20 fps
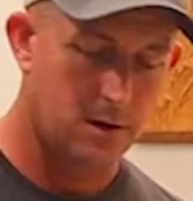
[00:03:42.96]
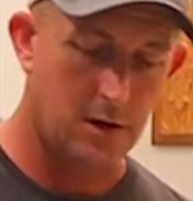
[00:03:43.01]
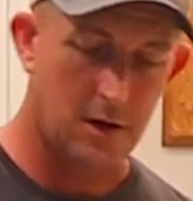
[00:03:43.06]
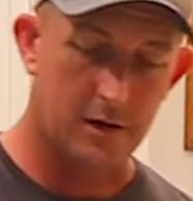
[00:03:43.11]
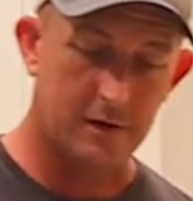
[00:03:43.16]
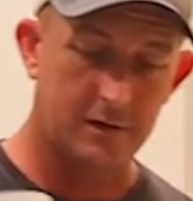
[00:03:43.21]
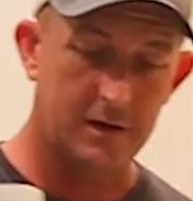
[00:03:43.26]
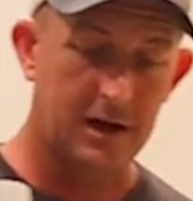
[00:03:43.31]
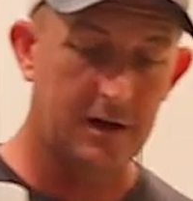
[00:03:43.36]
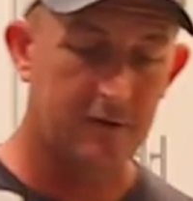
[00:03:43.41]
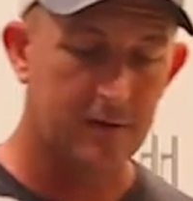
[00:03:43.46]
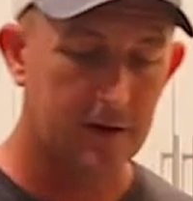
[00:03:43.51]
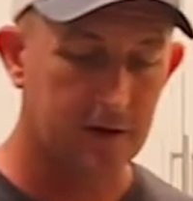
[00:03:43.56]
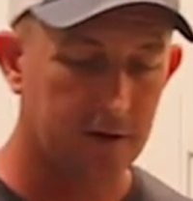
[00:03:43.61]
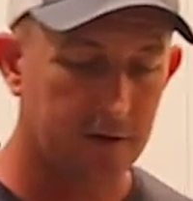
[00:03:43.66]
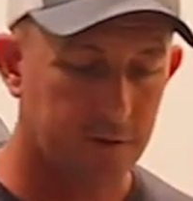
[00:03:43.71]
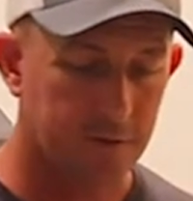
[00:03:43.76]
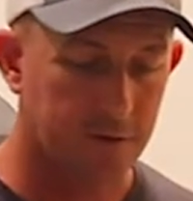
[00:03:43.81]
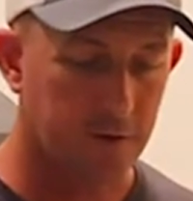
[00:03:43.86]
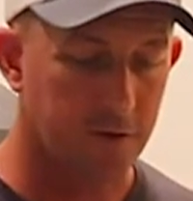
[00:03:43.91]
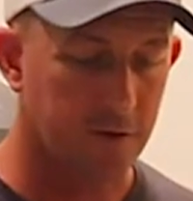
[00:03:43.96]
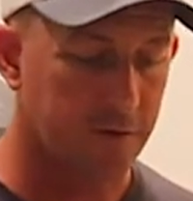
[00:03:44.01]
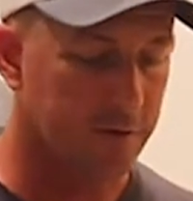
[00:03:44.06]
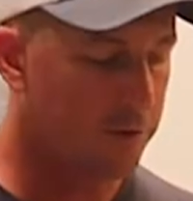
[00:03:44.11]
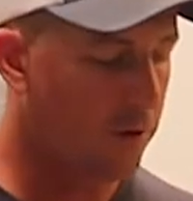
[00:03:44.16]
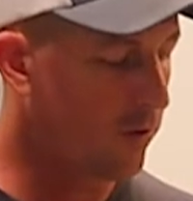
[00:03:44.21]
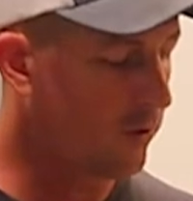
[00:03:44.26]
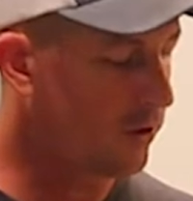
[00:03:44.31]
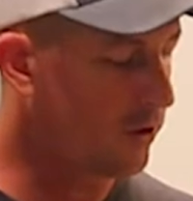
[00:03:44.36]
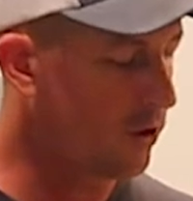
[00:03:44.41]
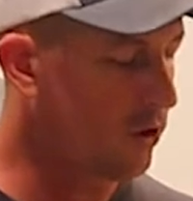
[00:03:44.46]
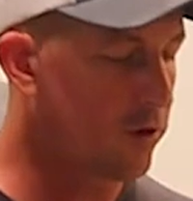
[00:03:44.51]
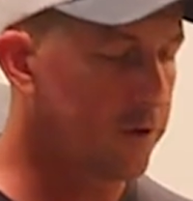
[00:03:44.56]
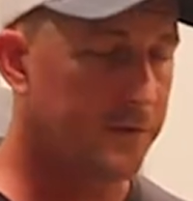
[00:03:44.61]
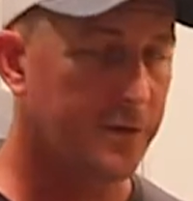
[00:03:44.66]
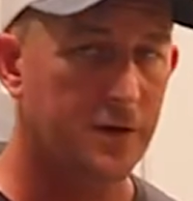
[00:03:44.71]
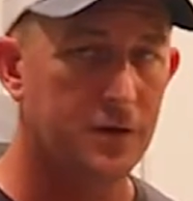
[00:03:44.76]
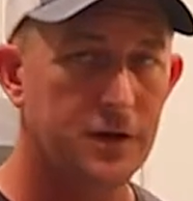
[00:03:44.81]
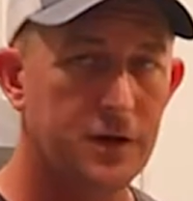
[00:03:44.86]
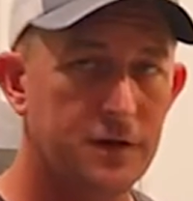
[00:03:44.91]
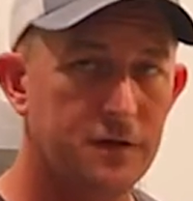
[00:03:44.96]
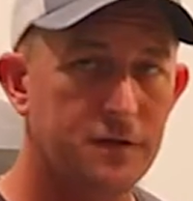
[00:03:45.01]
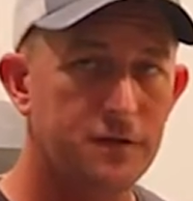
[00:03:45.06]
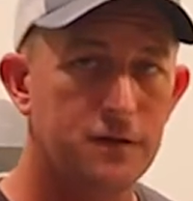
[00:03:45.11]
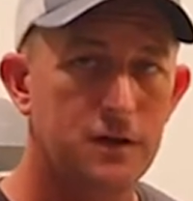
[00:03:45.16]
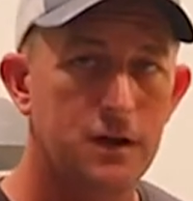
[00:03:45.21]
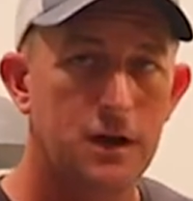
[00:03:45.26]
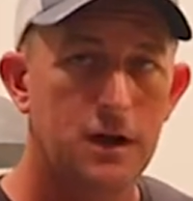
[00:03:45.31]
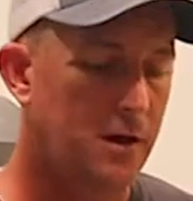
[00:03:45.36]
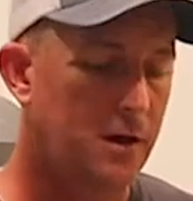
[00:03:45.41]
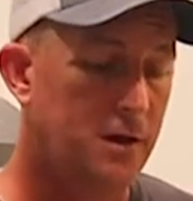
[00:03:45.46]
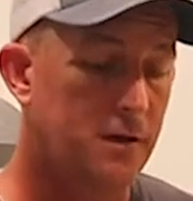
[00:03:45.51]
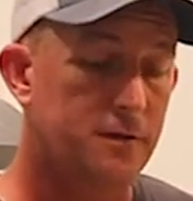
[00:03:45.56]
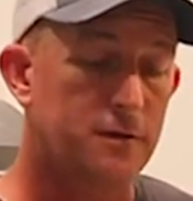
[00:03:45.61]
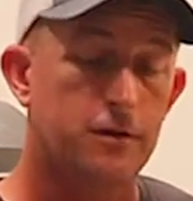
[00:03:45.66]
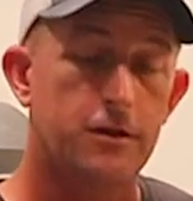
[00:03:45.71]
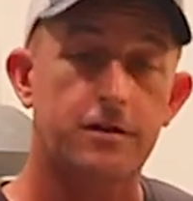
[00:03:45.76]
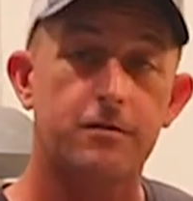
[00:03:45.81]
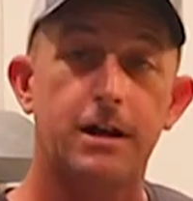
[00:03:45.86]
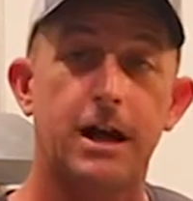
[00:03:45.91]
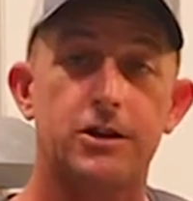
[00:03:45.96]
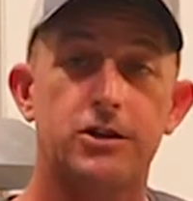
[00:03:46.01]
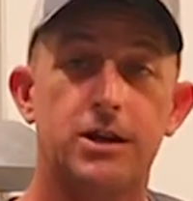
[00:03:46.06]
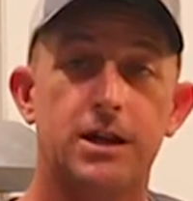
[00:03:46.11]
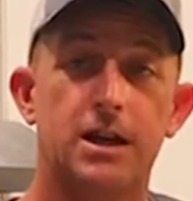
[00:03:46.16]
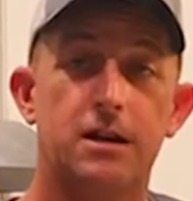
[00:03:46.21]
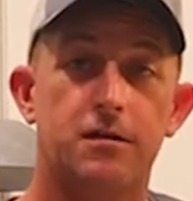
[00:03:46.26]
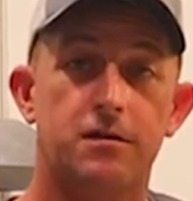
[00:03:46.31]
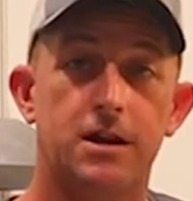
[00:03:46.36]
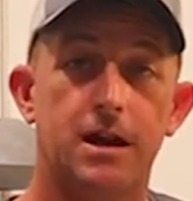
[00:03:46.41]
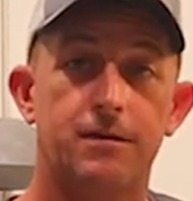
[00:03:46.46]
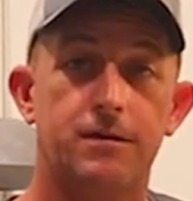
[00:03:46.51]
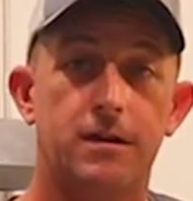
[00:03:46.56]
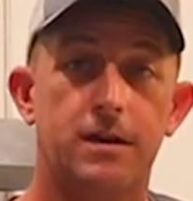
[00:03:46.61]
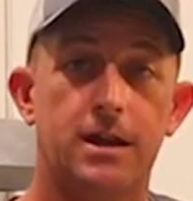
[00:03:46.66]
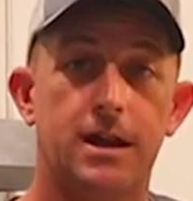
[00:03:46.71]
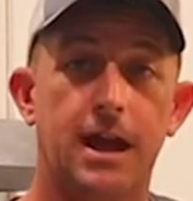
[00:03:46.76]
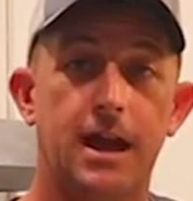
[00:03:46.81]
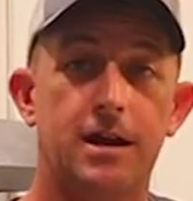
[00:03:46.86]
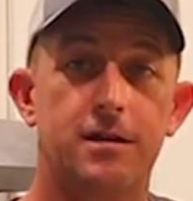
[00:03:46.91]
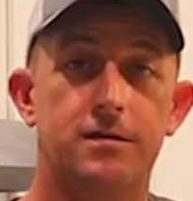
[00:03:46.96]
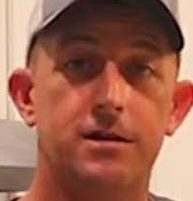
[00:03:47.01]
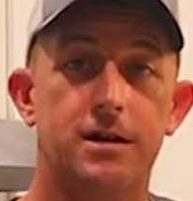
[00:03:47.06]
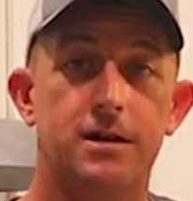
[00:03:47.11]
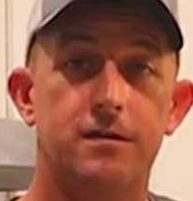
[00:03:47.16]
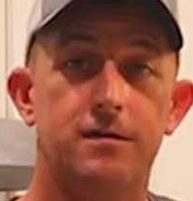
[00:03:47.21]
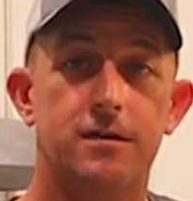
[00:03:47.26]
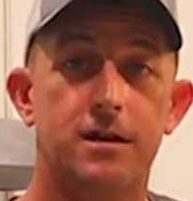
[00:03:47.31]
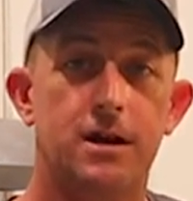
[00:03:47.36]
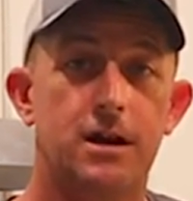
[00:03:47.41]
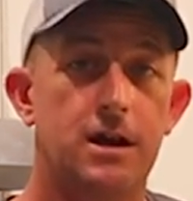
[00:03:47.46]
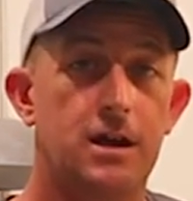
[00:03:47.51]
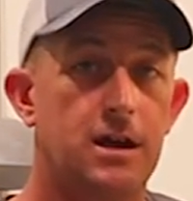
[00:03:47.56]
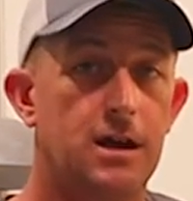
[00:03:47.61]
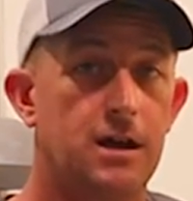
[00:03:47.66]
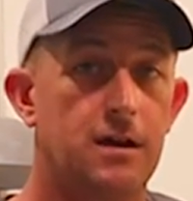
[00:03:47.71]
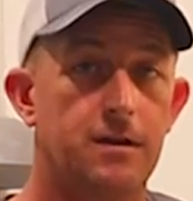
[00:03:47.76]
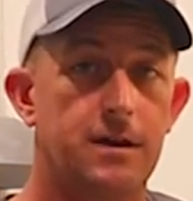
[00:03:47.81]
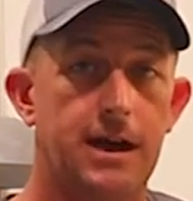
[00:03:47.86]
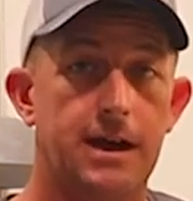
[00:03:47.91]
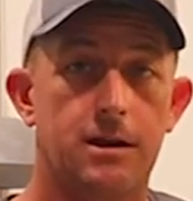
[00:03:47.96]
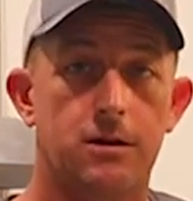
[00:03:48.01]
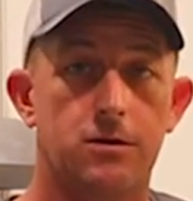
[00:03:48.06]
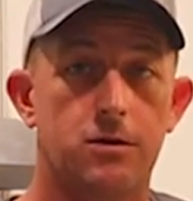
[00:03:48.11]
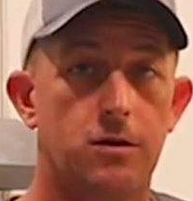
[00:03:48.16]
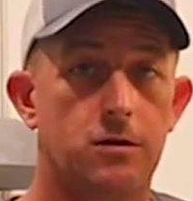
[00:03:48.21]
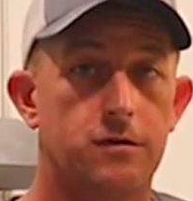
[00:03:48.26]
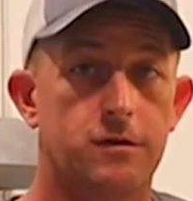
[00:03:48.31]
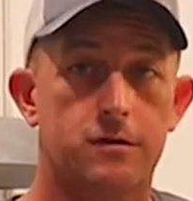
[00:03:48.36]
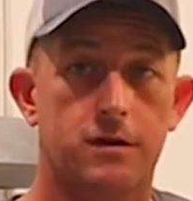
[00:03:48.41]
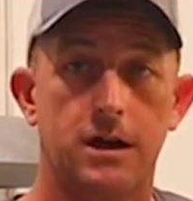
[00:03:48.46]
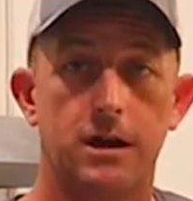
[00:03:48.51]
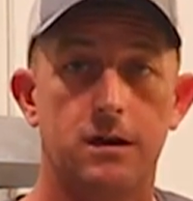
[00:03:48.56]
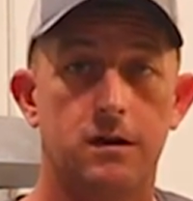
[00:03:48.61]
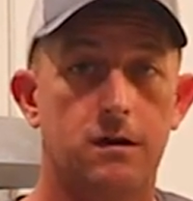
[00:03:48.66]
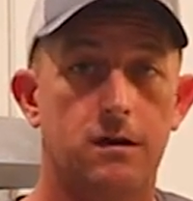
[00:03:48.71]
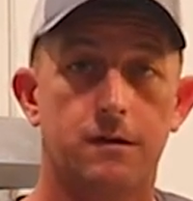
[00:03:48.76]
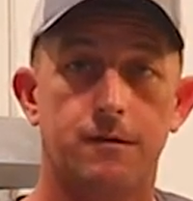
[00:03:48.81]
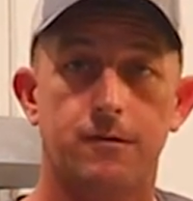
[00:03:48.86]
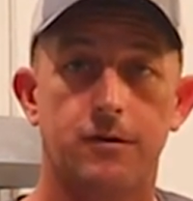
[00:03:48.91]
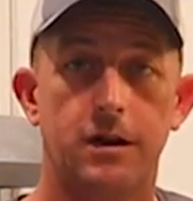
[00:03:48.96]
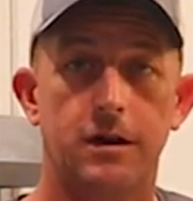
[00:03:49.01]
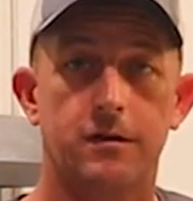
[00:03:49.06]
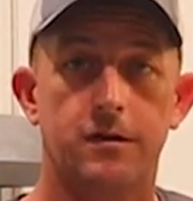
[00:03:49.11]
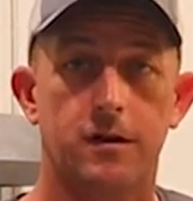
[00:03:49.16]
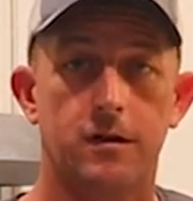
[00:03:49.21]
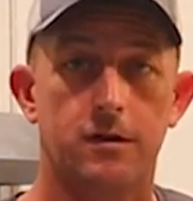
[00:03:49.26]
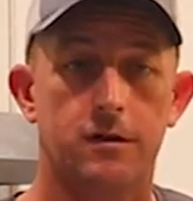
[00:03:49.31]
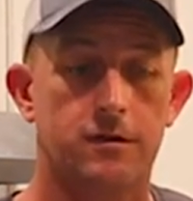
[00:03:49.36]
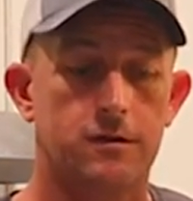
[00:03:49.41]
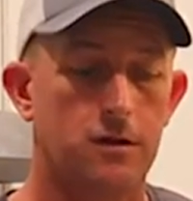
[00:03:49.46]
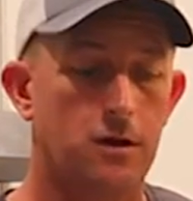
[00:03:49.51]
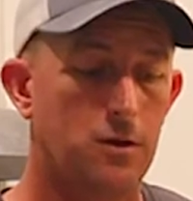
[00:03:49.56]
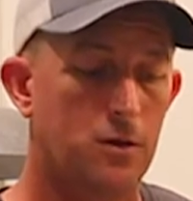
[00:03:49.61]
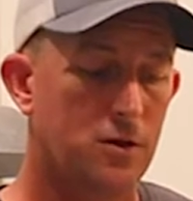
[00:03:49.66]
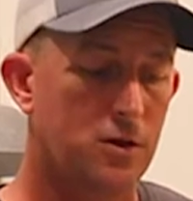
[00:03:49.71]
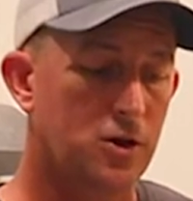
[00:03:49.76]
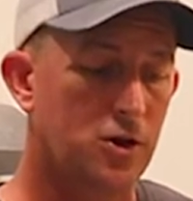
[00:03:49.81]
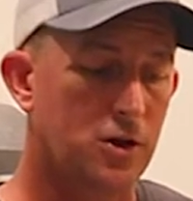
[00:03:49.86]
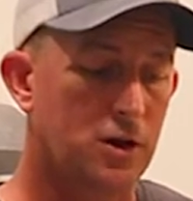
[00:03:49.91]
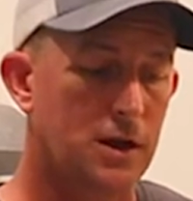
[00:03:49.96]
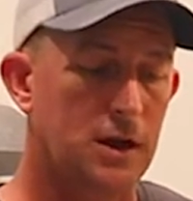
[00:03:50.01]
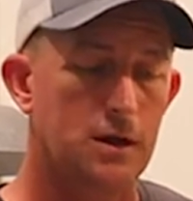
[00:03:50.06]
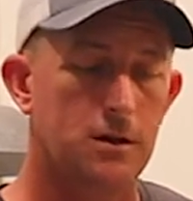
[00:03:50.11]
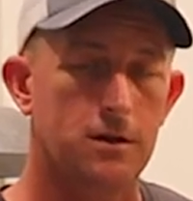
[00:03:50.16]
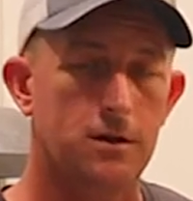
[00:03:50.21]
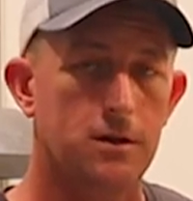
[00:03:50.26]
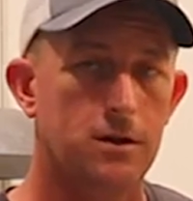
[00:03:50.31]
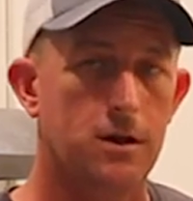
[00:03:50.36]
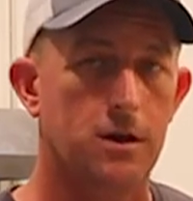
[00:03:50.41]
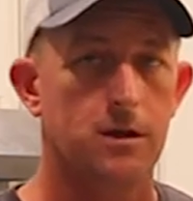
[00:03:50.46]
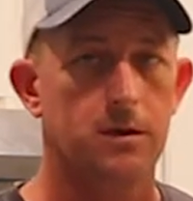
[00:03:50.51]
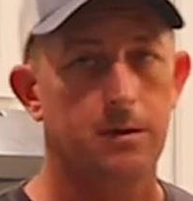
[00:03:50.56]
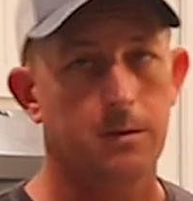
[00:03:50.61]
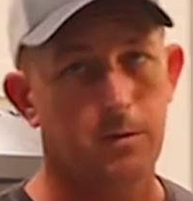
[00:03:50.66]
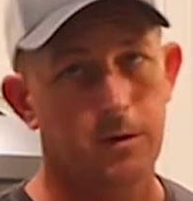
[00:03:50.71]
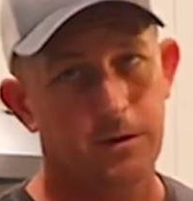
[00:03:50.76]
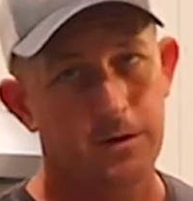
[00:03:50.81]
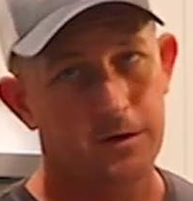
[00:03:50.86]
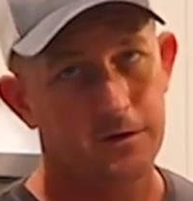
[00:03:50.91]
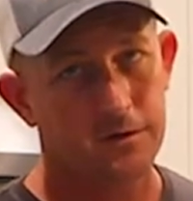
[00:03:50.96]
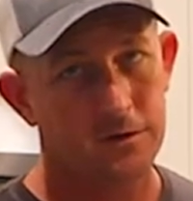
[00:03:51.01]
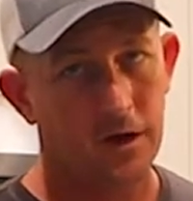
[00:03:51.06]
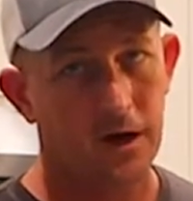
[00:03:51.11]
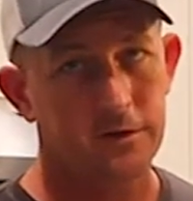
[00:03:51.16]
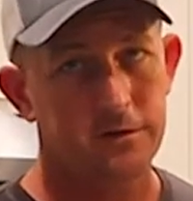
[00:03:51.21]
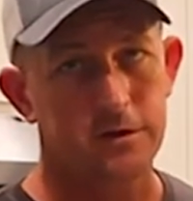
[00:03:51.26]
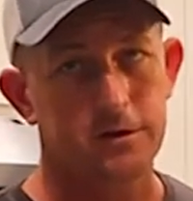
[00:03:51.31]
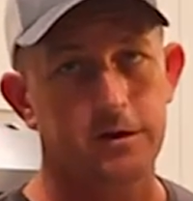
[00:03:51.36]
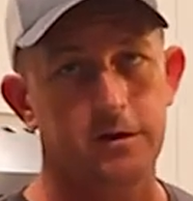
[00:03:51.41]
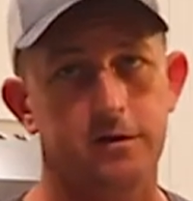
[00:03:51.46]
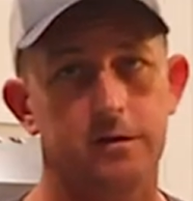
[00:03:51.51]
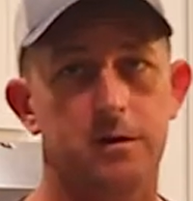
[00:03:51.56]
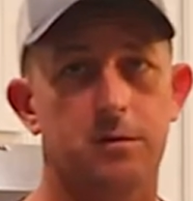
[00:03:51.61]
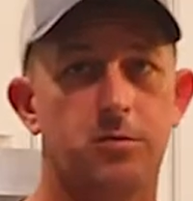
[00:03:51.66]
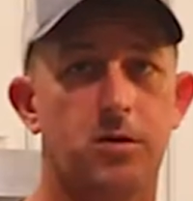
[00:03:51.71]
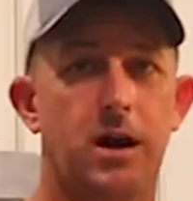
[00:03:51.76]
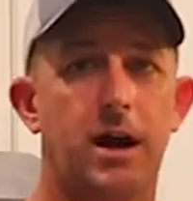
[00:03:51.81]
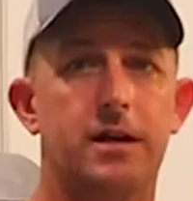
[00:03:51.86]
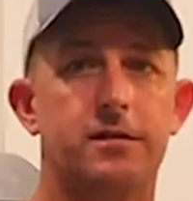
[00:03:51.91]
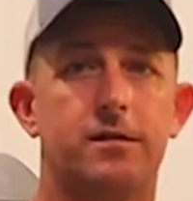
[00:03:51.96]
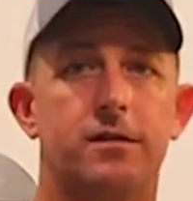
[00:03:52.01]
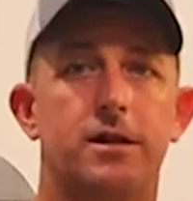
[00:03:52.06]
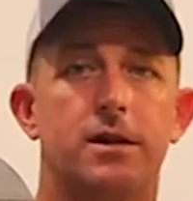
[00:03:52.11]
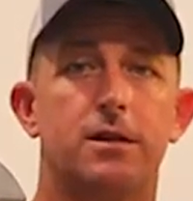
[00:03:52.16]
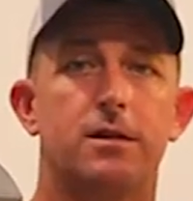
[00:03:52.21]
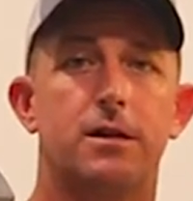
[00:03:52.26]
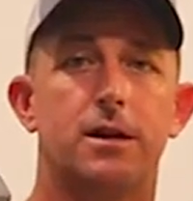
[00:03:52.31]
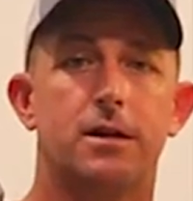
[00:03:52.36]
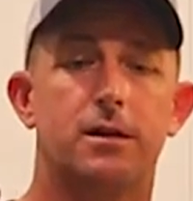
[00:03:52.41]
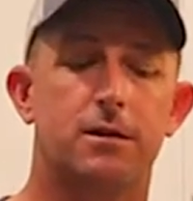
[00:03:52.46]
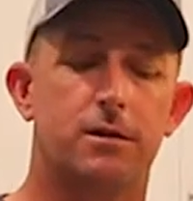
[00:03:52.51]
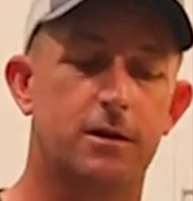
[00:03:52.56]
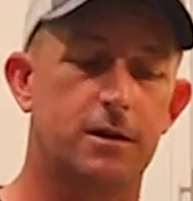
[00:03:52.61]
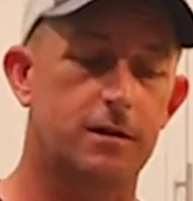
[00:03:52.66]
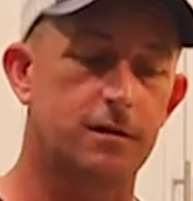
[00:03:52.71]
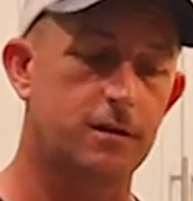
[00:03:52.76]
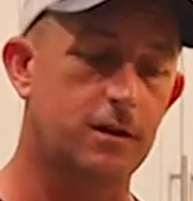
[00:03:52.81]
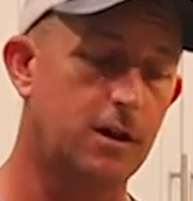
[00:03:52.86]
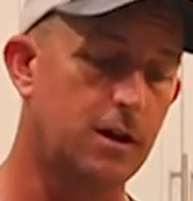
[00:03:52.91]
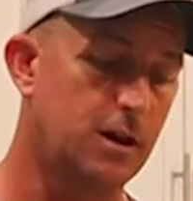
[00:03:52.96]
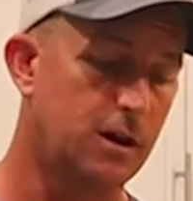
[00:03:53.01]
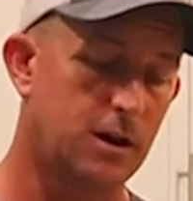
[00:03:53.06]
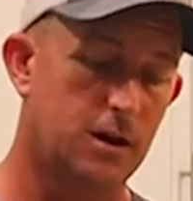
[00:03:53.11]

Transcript: our seasoning. So there's no cure for this. So this will actually get stuffed in the casings, and then it'll go straight into the freezer. There's no cooking, with the sausages and the brats like there is.